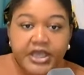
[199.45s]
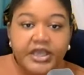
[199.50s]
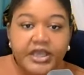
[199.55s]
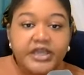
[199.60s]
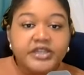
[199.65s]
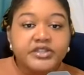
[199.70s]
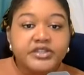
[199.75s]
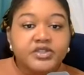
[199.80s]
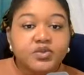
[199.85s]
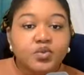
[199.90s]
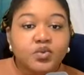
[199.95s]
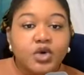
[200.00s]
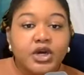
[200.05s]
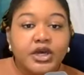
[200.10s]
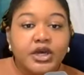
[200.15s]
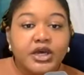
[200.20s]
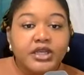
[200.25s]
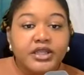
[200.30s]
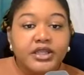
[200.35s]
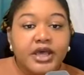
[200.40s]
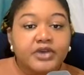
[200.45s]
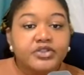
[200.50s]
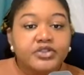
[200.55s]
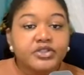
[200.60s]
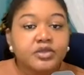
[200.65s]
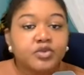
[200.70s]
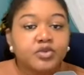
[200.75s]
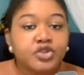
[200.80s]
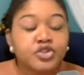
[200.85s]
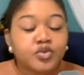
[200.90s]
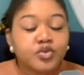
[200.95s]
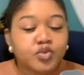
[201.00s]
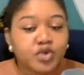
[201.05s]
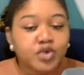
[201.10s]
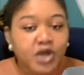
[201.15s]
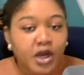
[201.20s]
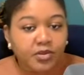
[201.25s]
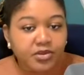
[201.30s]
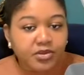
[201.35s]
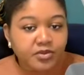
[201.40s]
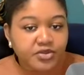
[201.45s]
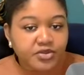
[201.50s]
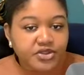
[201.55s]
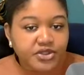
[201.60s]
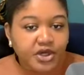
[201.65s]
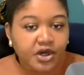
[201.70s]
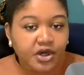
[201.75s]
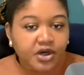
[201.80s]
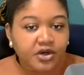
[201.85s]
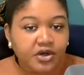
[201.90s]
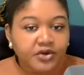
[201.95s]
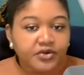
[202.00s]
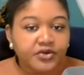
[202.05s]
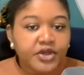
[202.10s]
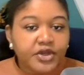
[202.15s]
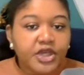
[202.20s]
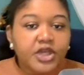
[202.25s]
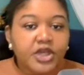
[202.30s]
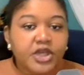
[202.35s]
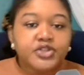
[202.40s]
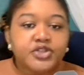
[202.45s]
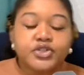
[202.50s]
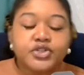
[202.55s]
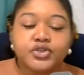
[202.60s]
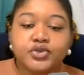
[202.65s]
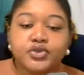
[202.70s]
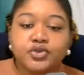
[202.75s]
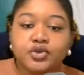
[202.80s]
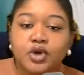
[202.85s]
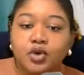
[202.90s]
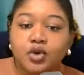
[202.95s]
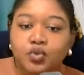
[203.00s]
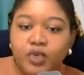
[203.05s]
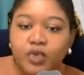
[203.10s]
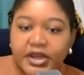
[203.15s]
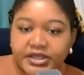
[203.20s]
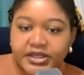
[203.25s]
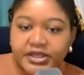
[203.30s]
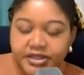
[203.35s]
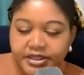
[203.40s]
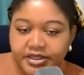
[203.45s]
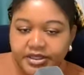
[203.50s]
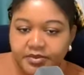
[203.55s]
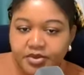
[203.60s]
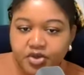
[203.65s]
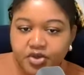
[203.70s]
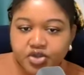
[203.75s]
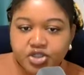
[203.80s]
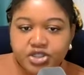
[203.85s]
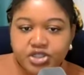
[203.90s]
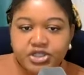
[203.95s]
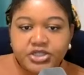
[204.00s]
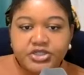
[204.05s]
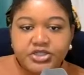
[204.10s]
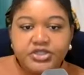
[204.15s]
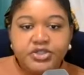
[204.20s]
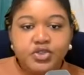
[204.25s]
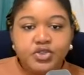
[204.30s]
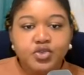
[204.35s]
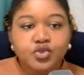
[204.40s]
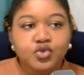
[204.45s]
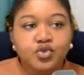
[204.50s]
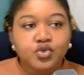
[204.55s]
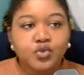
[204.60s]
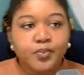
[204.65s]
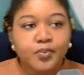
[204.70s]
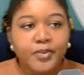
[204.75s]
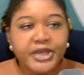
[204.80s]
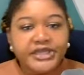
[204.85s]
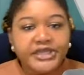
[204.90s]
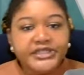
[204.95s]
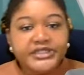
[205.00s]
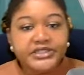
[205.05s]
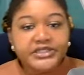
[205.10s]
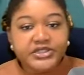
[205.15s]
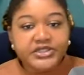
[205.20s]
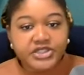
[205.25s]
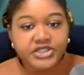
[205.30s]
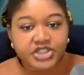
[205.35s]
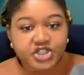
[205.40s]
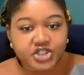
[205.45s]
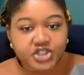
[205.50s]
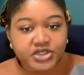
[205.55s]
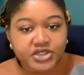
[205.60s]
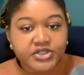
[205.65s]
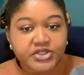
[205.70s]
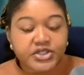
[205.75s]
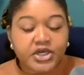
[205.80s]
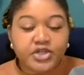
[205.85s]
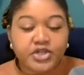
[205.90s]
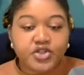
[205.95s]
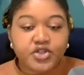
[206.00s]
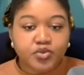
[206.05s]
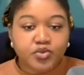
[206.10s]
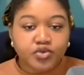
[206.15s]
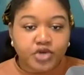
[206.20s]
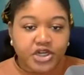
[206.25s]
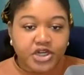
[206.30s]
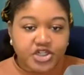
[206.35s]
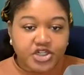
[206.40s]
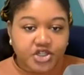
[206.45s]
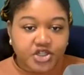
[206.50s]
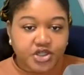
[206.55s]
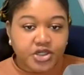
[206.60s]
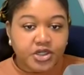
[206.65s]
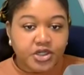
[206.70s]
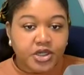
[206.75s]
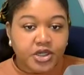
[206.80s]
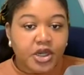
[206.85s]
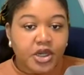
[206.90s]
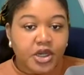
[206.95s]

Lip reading: It's what allows someone to problem solve, to regulate emotions, to make decisions under pressure.